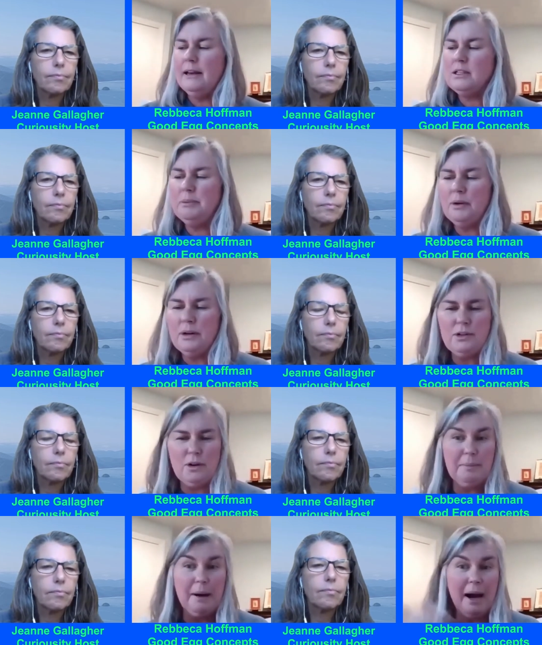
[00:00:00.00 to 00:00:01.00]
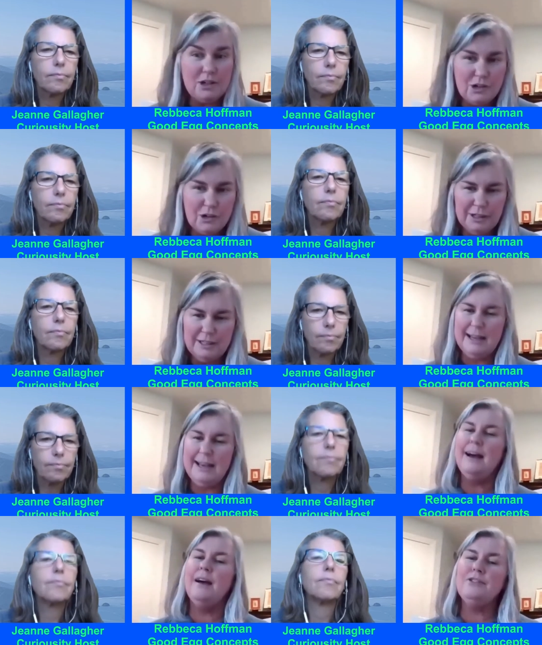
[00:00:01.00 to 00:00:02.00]
Speaker 1: kind of the exploratory posture
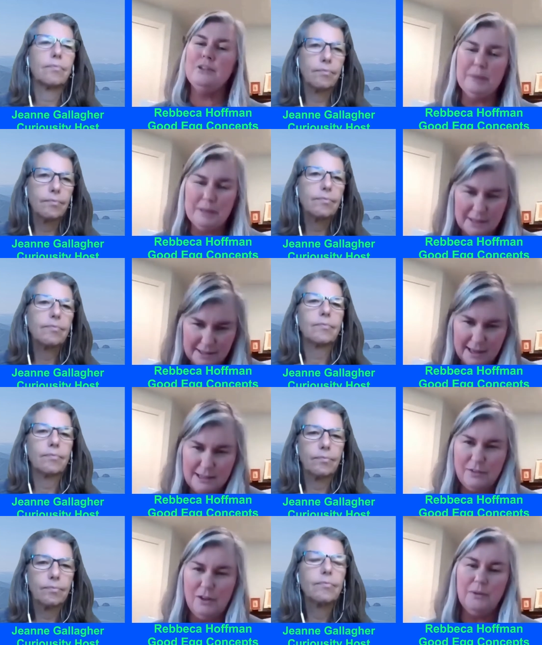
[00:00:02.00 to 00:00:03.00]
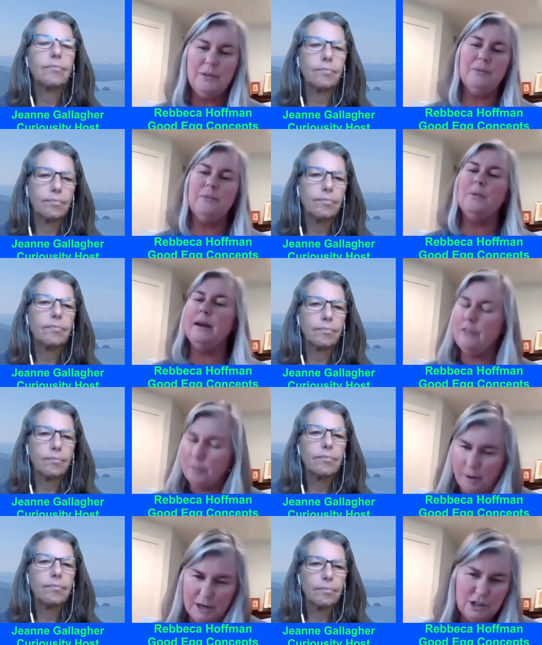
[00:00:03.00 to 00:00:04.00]
you need to have to be mm-hmm. successful with
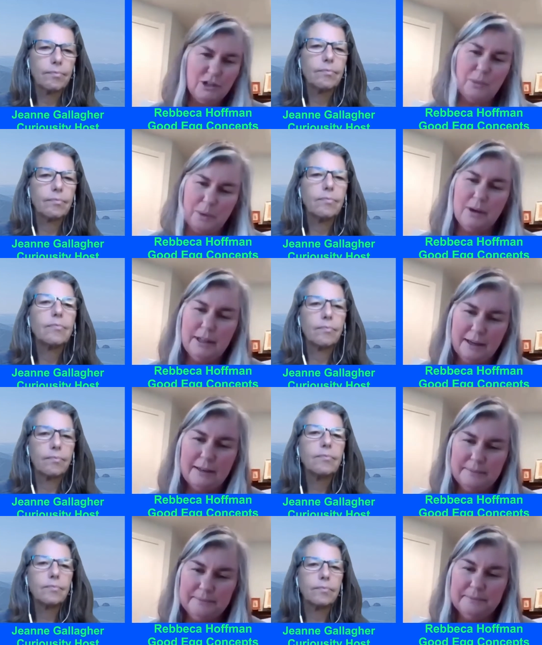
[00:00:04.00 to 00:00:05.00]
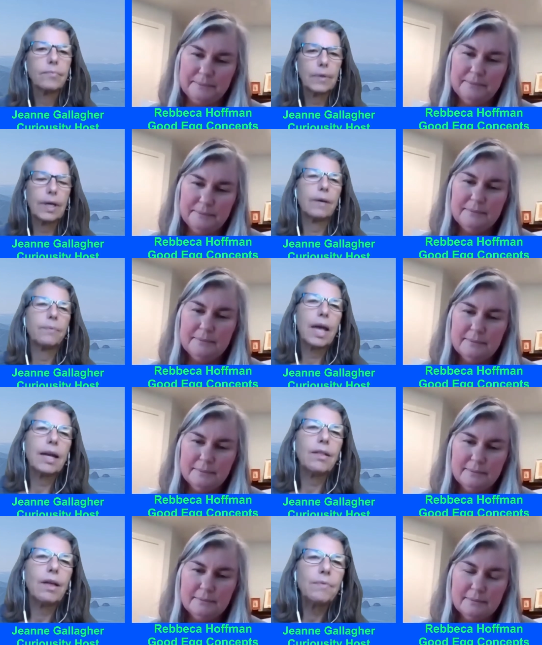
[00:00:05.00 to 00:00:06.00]
whatever project you're working on.
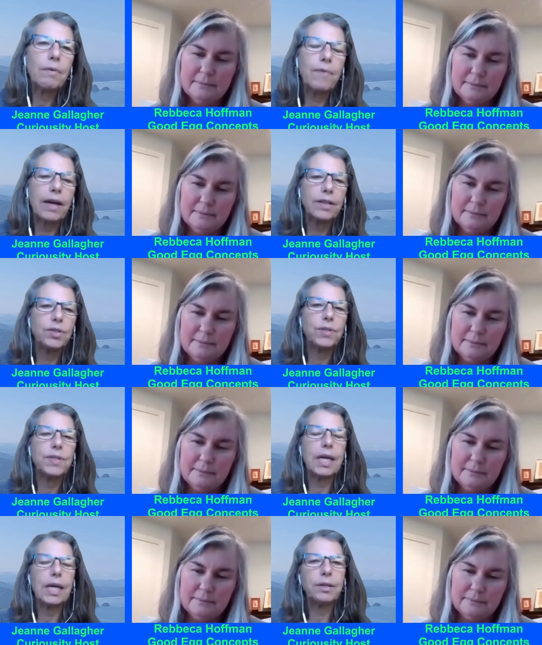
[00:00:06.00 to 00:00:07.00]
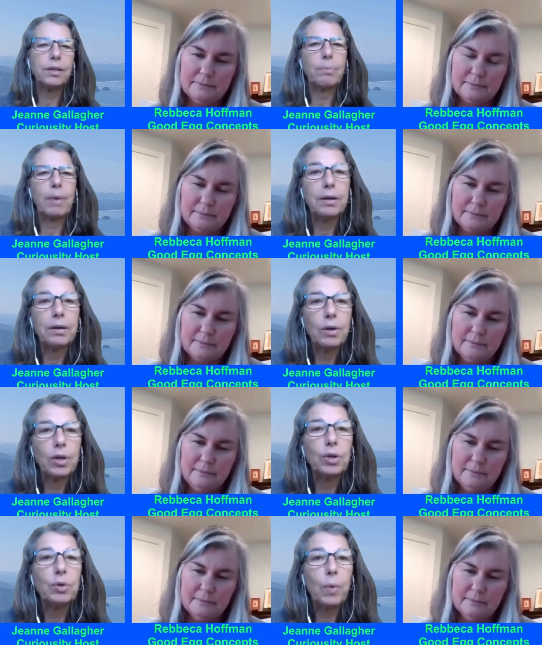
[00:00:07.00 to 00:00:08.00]
Speaker 2: Yeah. And I love the fact that you say in good
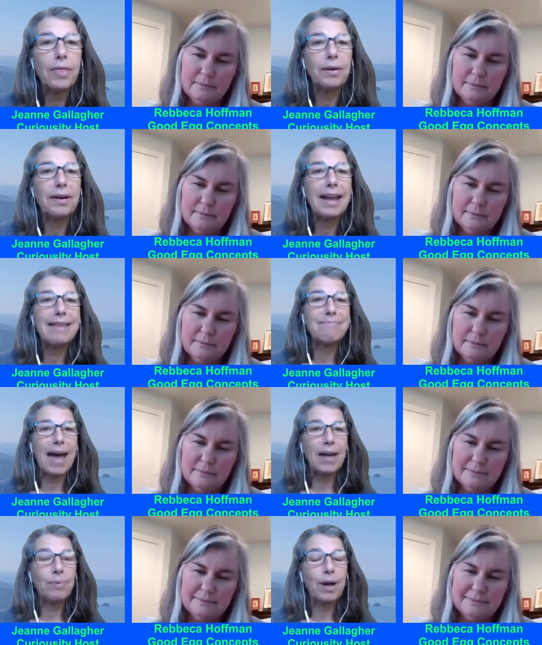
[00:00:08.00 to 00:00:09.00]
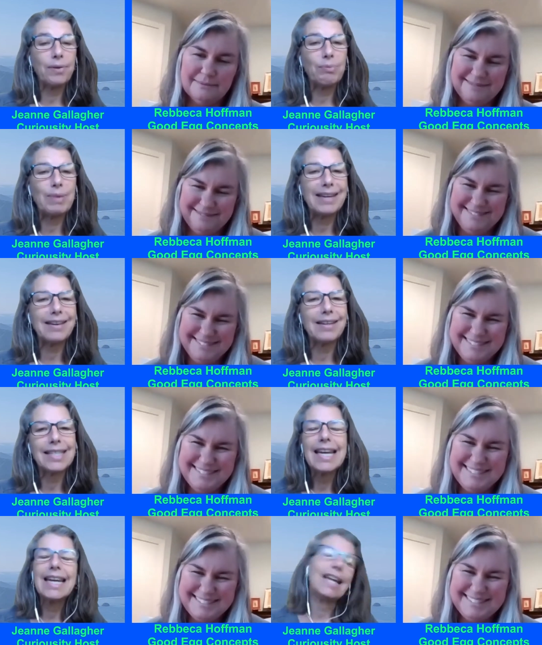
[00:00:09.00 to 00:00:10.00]
weather, good weather and bad weather
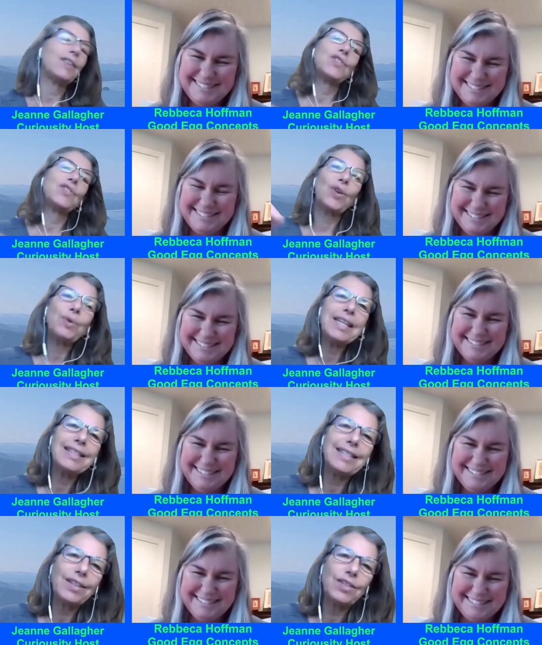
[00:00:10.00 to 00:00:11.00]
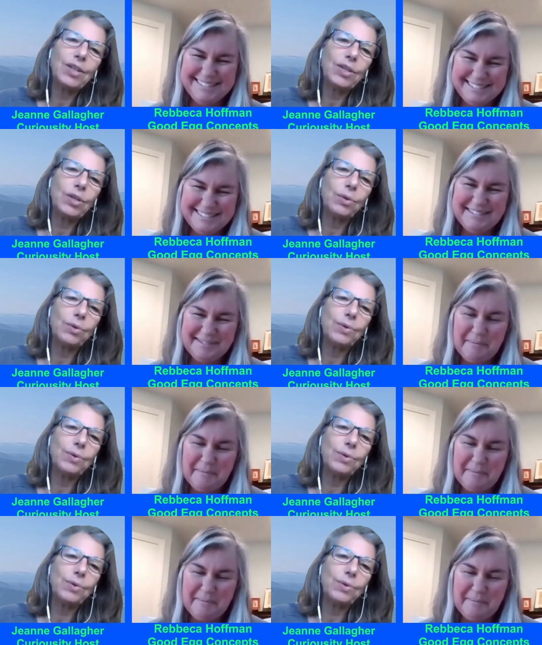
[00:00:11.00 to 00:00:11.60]
because it's so easy to